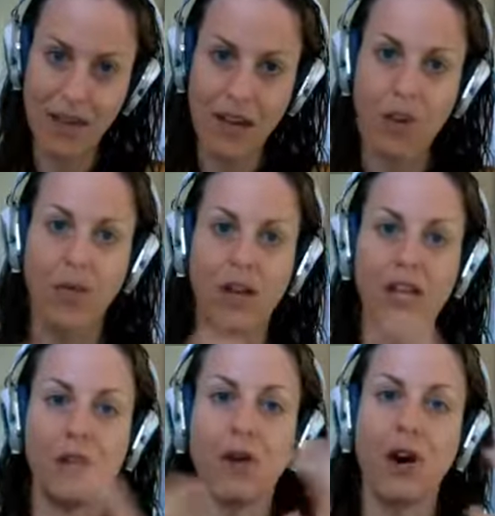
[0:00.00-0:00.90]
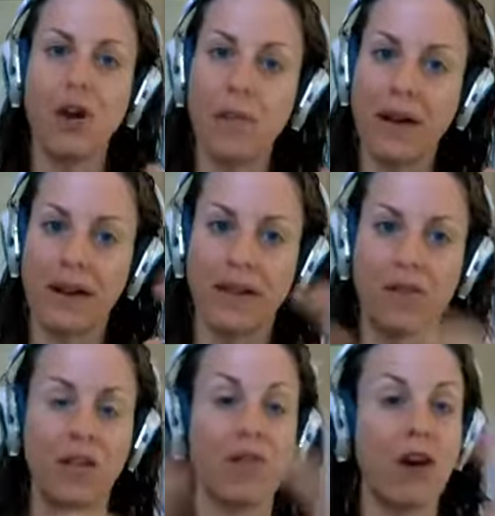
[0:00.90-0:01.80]
When you are open
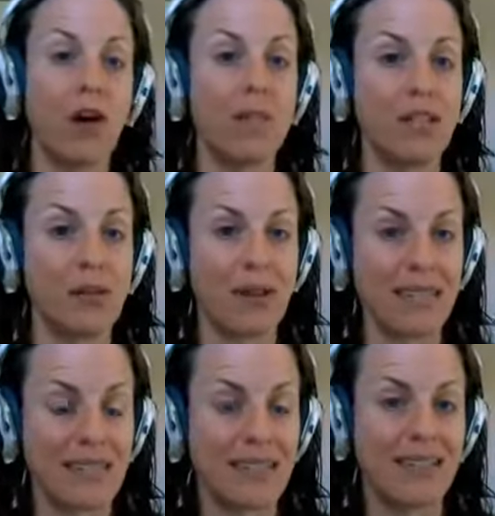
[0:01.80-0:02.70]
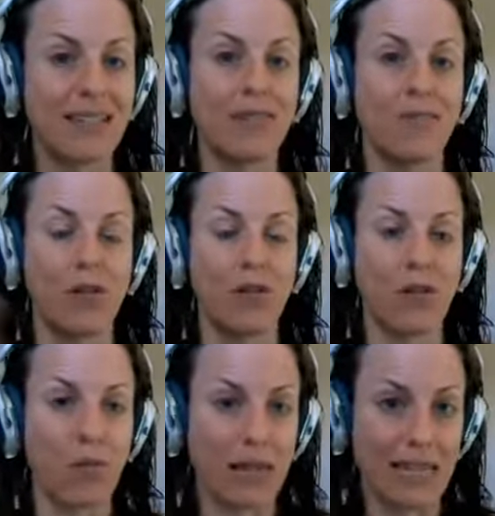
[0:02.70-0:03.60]
to ideas, when you are
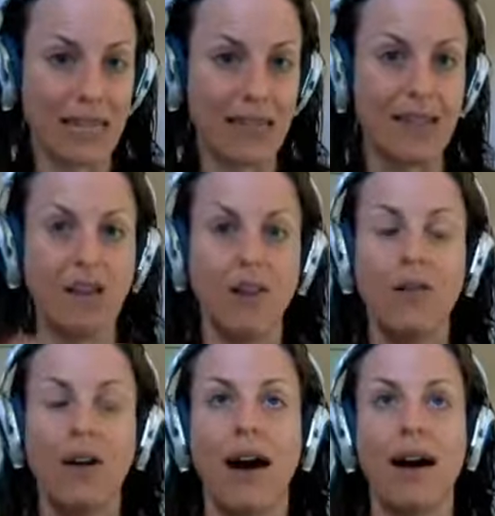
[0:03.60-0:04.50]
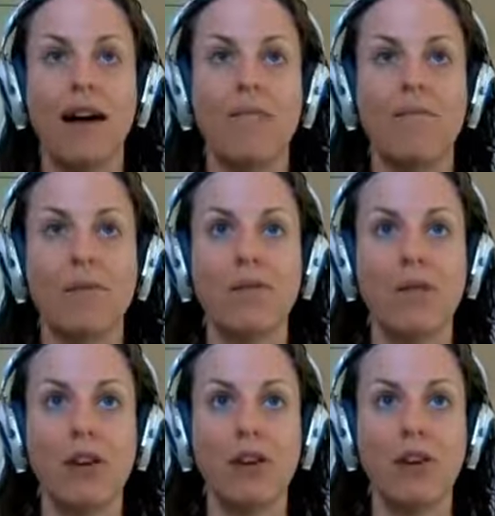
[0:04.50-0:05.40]
willing,
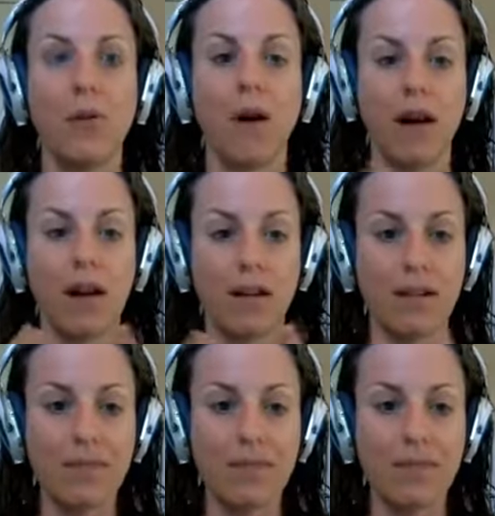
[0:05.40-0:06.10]
when you are